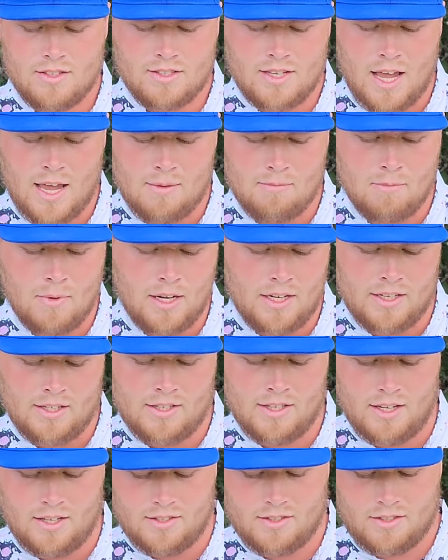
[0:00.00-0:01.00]
is a money
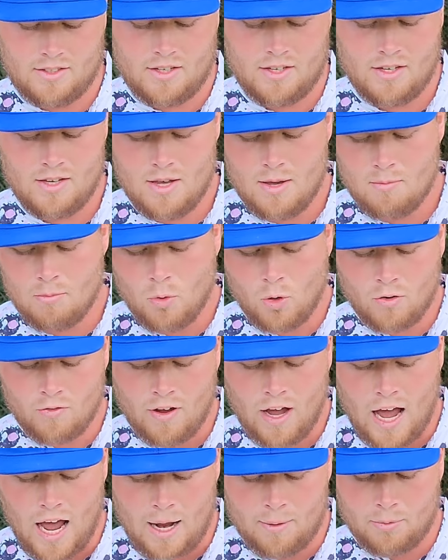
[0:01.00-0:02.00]
disc, more of a
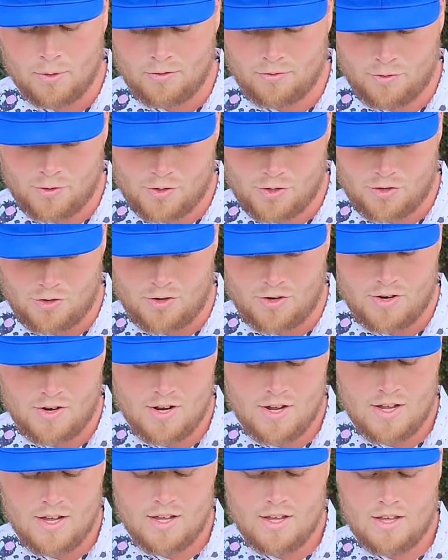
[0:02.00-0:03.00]
hybrid for sure.
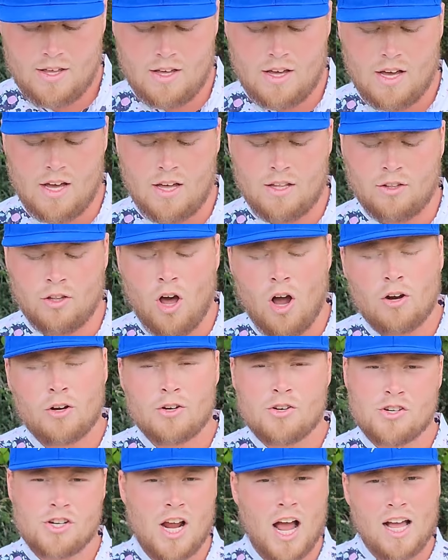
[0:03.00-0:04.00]
Longer
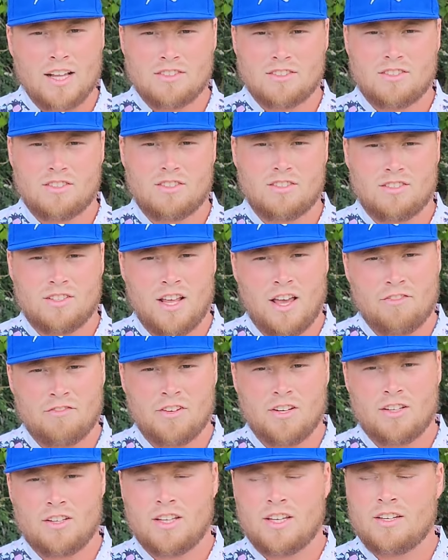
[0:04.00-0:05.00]
shots
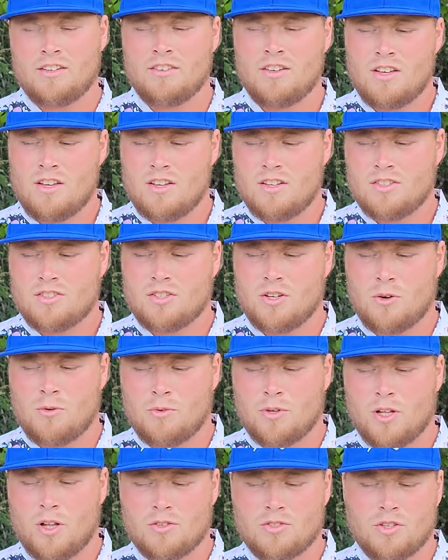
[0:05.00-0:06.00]
definitely, so
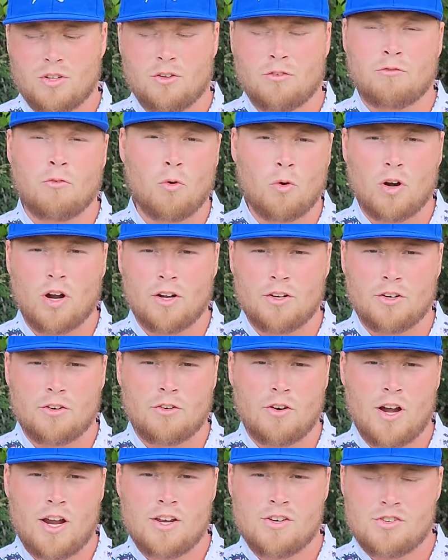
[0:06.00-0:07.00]
close to the 400
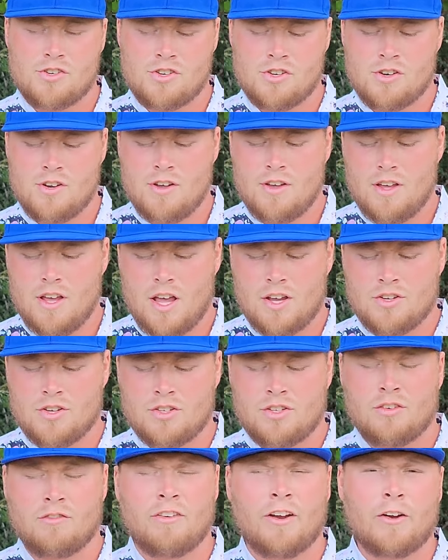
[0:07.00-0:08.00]
range. It's
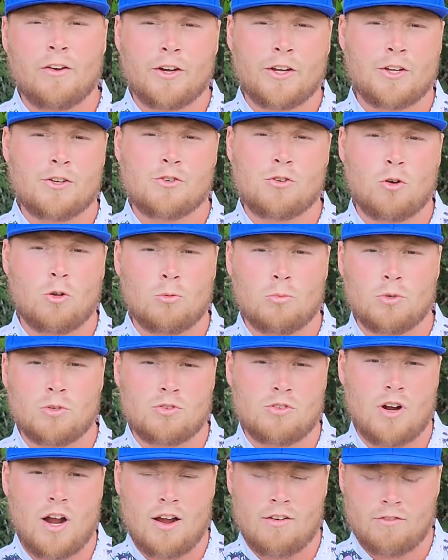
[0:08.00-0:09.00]
just a very controllable
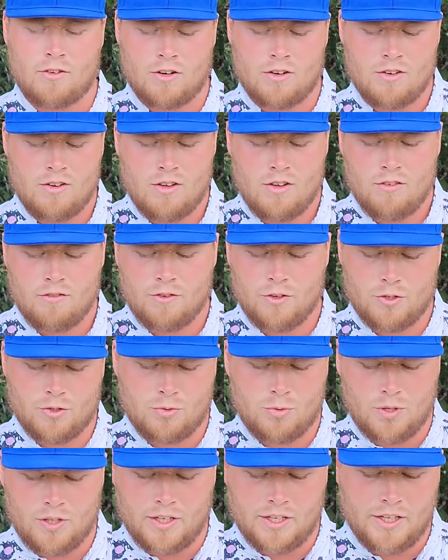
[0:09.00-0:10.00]
driver, feels
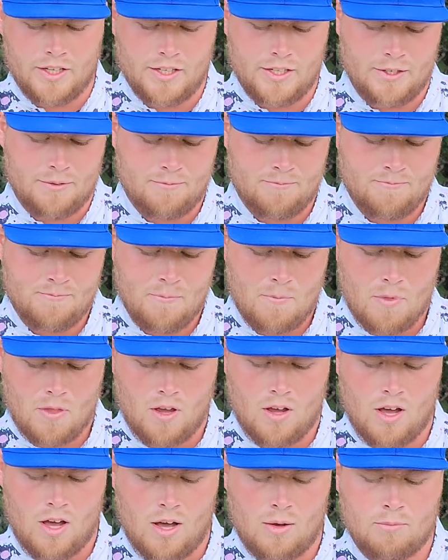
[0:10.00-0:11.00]
really good.
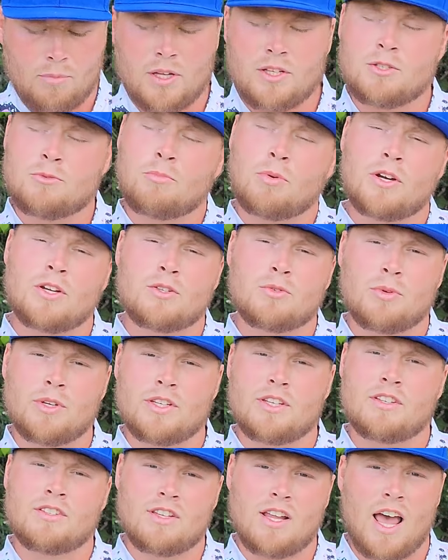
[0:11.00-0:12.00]
Plus a pretty sweet
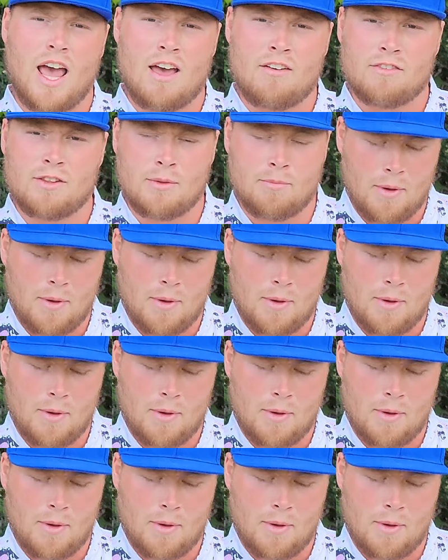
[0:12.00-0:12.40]
disc to have in the